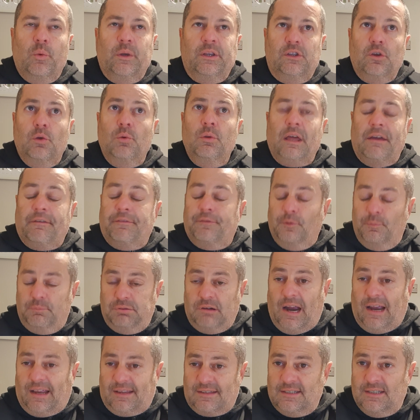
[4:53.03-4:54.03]
do that through
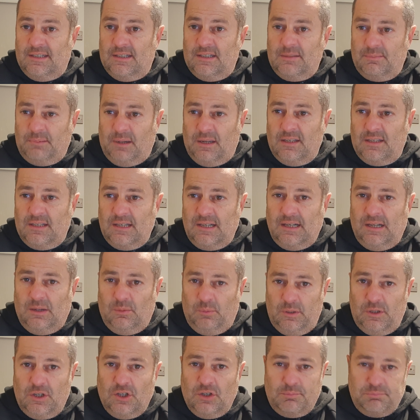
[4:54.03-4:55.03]
practice. Basically,
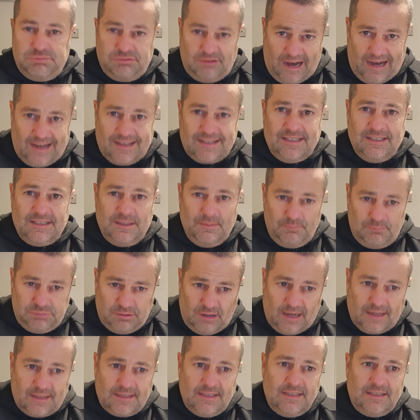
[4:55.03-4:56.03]
we just practice and
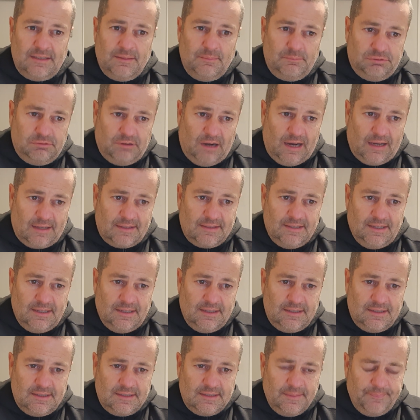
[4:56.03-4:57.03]
practice and
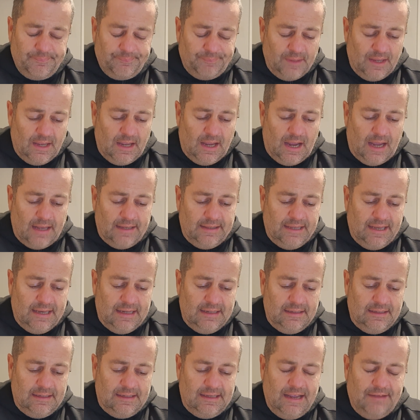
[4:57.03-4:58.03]
practice. And
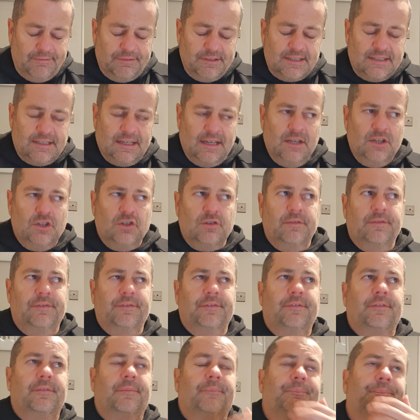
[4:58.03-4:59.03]
then the other stage
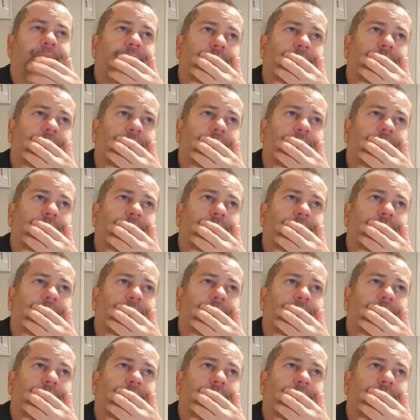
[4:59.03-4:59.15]
of